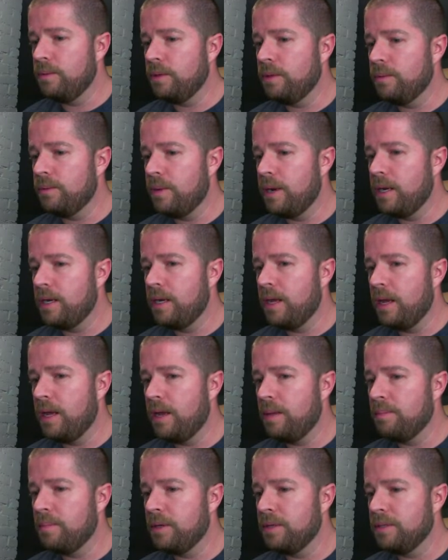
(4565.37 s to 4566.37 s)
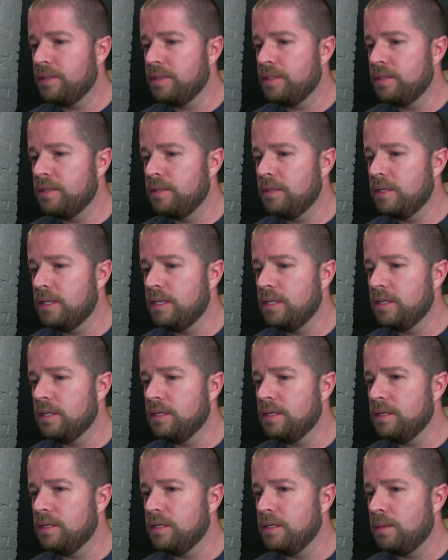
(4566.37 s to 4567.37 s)
Red Cap. I'd still need to
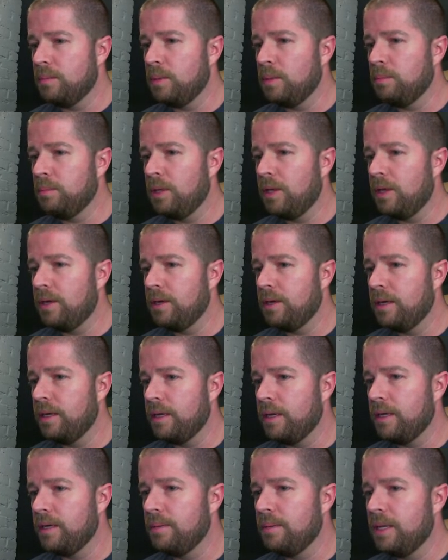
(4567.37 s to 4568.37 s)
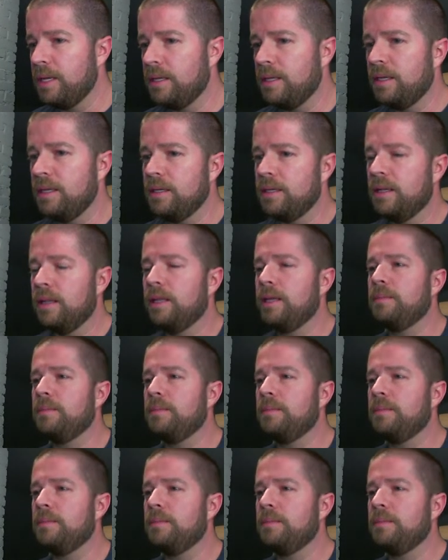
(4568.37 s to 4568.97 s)
double block. I could make the Acclaimed